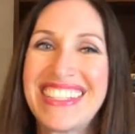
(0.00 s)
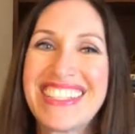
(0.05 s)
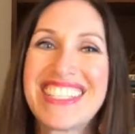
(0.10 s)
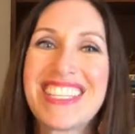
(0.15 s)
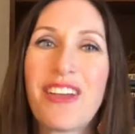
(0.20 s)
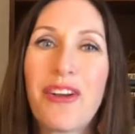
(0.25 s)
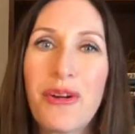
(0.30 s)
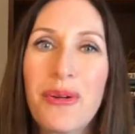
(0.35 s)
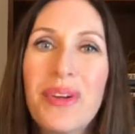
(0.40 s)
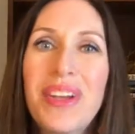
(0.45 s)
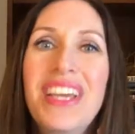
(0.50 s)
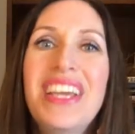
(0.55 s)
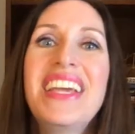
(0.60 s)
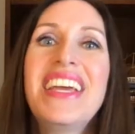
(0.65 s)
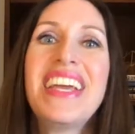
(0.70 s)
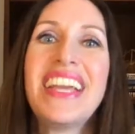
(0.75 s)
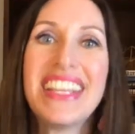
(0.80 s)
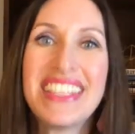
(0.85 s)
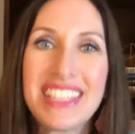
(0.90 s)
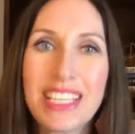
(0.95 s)
So
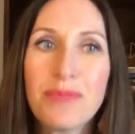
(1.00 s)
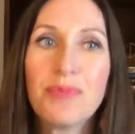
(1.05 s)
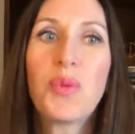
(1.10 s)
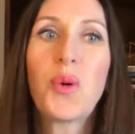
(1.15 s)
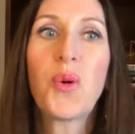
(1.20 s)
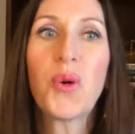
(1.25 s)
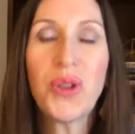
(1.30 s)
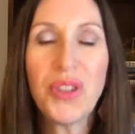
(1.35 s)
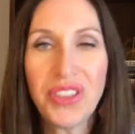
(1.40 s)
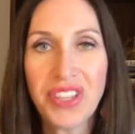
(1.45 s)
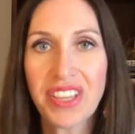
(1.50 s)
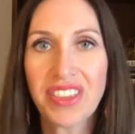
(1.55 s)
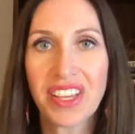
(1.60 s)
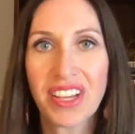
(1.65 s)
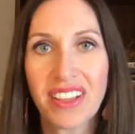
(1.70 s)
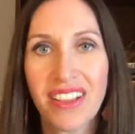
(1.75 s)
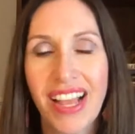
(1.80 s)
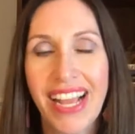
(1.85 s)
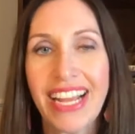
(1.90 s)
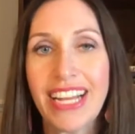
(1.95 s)
it's important that the
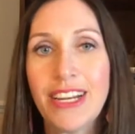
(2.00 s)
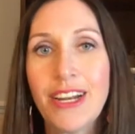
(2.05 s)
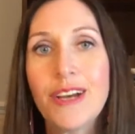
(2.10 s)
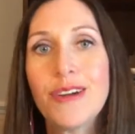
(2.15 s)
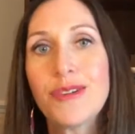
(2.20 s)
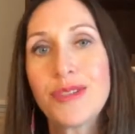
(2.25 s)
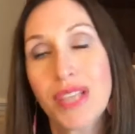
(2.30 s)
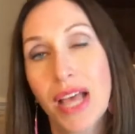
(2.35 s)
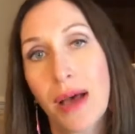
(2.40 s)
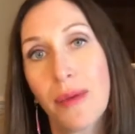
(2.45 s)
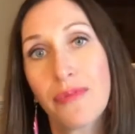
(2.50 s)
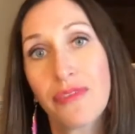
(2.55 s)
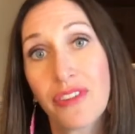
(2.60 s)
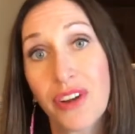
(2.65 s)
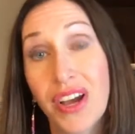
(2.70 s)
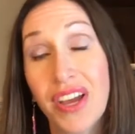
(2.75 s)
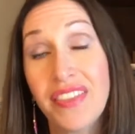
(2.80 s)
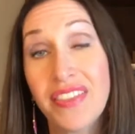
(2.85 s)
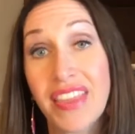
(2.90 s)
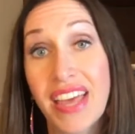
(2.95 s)
client knows
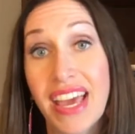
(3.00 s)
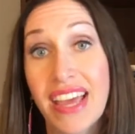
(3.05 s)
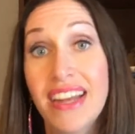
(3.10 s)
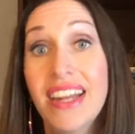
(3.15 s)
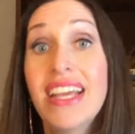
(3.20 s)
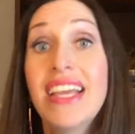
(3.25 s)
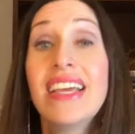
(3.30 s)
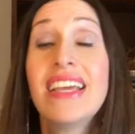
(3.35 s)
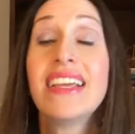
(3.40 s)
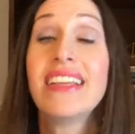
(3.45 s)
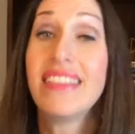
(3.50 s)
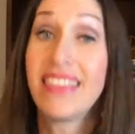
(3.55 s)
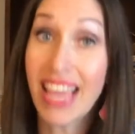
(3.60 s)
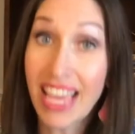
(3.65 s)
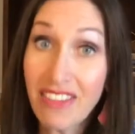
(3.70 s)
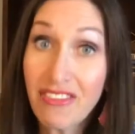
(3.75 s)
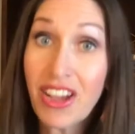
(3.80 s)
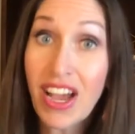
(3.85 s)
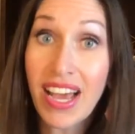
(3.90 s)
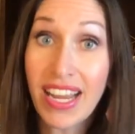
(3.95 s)
upfront that
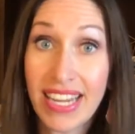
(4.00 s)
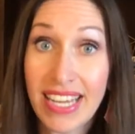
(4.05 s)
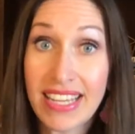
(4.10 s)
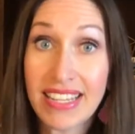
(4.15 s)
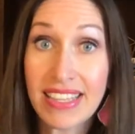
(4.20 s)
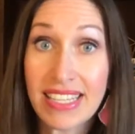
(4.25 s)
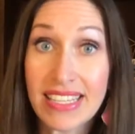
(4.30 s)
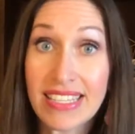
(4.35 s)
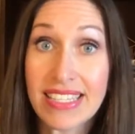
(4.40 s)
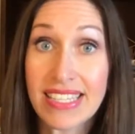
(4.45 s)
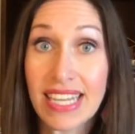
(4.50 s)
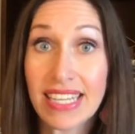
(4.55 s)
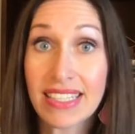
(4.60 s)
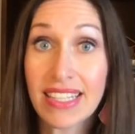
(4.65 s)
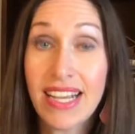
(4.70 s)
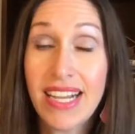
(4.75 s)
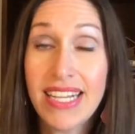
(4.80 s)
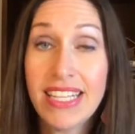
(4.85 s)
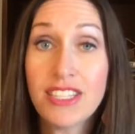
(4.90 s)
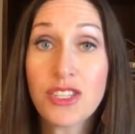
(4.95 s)
they've got to hit these
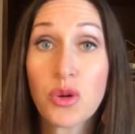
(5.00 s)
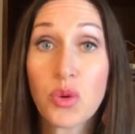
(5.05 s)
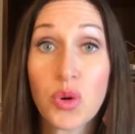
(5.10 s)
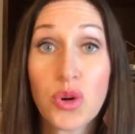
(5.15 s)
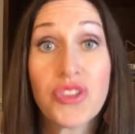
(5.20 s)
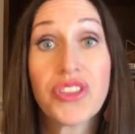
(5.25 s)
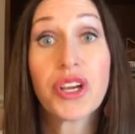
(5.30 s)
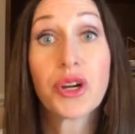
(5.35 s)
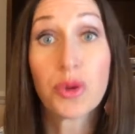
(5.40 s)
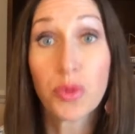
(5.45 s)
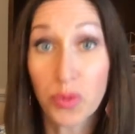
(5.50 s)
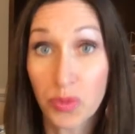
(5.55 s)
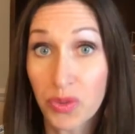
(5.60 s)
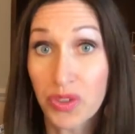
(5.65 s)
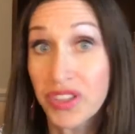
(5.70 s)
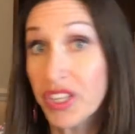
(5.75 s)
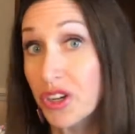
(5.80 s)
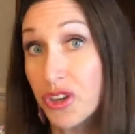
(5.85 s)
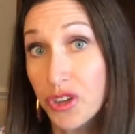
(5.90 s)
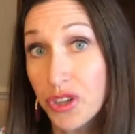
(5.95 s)
deadlines, or
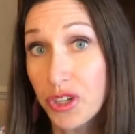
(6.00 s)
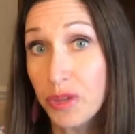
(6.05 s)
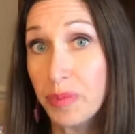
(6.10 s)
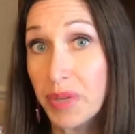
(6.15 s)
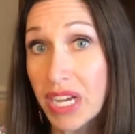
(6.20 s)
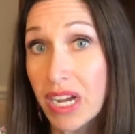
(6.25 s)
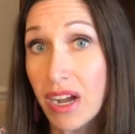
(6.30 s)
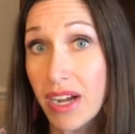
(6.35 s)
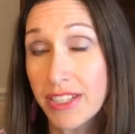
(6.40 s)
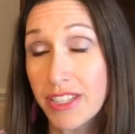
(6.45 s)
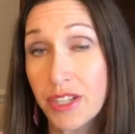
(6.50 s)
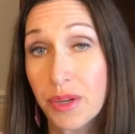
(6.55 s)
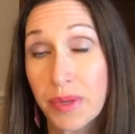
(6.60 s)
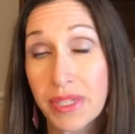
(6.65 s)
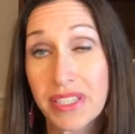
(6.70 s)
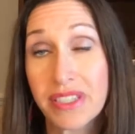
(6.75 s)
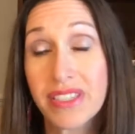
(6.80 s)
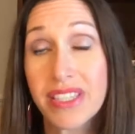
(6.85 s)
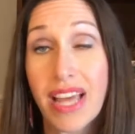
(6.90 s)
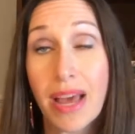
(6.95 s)
there could be
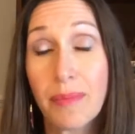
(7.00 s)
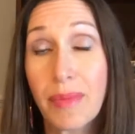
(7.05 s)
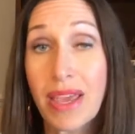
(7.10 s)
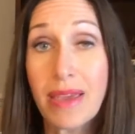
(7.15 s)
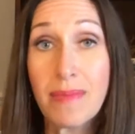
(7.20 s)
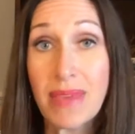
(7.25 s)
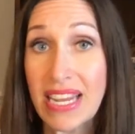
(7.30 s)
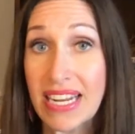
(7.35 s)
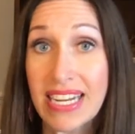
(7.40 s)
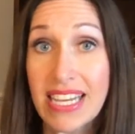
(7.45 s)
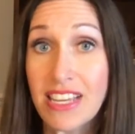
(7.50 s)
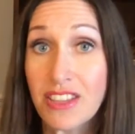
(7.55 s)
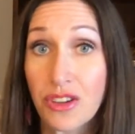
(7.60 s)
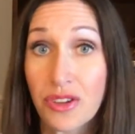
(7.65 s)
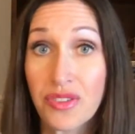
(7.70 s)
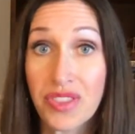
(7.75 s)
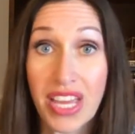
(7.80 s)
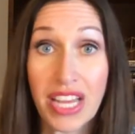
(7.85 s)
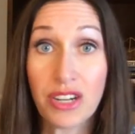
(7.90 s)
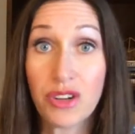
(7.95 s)
consequences that may mean
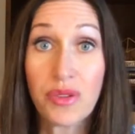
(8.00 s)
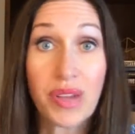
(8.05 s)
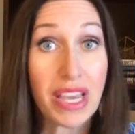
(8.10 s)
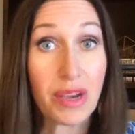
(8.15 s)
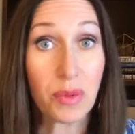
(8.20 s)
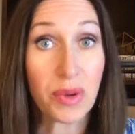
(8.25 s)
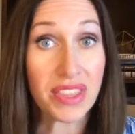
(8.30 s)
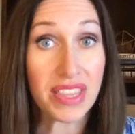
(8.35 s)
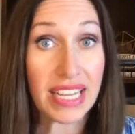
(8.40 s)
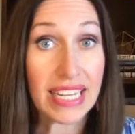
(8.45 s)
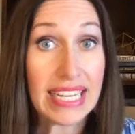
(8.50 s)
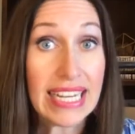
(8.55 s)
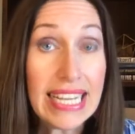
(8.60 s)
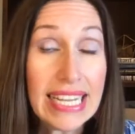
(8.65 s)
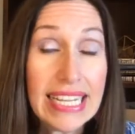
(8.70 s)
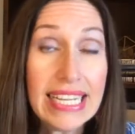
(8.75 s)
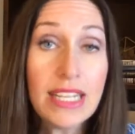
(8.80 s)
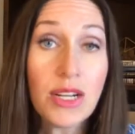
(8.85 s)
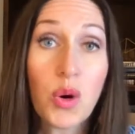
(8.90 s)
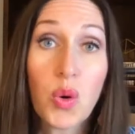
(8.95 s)
either they don't get what they
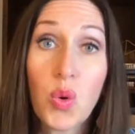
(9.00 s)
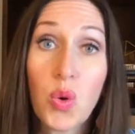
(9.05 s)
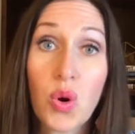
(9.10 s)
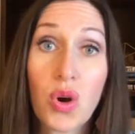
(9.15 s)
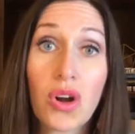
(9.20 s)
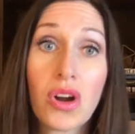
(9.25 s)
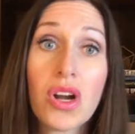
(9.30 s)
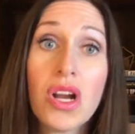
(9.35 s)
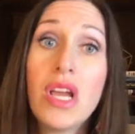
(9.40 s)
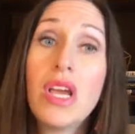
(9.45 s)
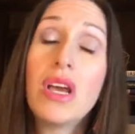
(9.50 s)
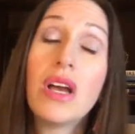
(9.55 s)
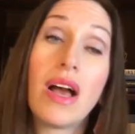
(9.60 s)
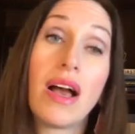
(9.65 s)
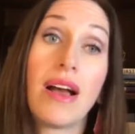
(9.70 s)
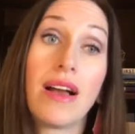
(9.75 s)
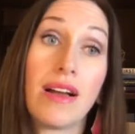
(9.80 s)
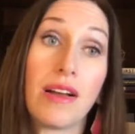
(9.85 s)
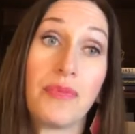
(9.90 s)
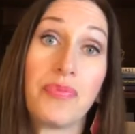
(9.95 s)
need, or
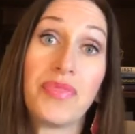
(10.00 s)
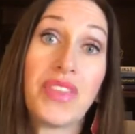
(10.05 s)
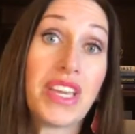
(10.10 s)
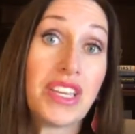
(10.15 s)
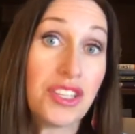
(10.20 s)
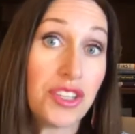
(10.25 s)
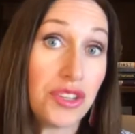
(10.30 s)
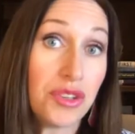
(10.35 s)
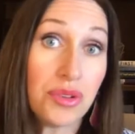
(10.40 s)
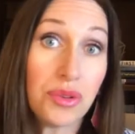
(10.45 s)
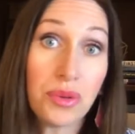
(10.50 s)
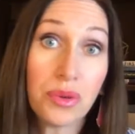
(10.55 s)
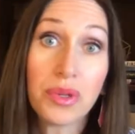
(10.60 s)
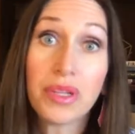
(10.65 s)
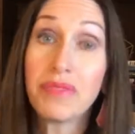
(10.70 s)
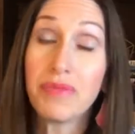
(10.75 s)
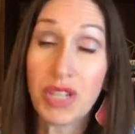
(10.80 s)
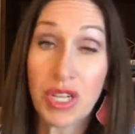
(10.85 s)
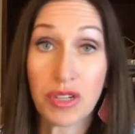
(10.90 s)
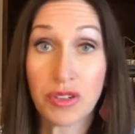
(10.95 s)
that you
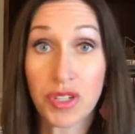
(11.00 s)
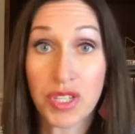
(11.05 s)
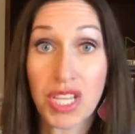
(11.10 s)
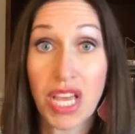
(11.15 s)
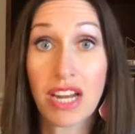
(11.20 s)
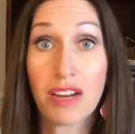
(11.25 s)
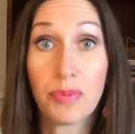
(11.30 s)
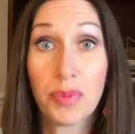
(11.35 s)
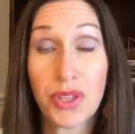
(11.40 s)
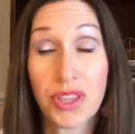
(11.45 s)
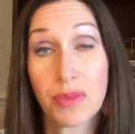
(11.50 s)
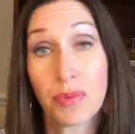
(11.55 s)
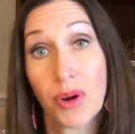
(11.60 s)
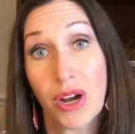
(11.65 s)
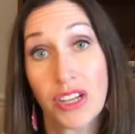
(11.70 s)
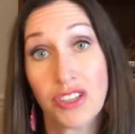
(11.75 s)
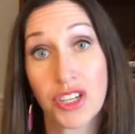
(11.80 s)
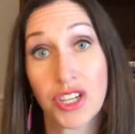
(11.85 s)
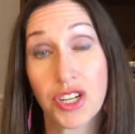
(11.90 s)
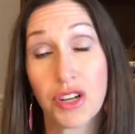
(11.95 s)
just kind of put the
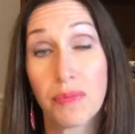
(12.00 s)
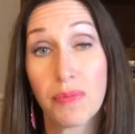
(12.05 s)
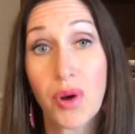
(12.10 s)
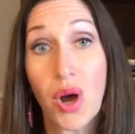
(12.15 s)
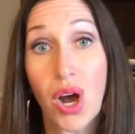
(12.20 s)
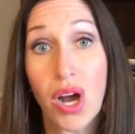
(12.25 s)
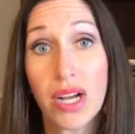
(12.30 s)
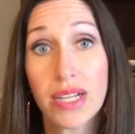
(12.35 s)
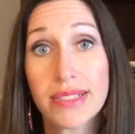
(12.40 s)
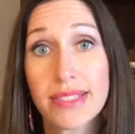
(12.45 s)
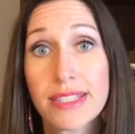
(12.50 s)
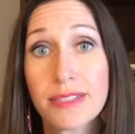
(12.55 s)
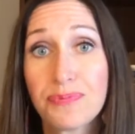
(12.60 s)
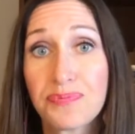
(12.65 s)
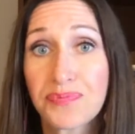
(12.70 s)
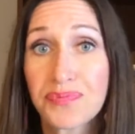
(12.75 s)
project on pause.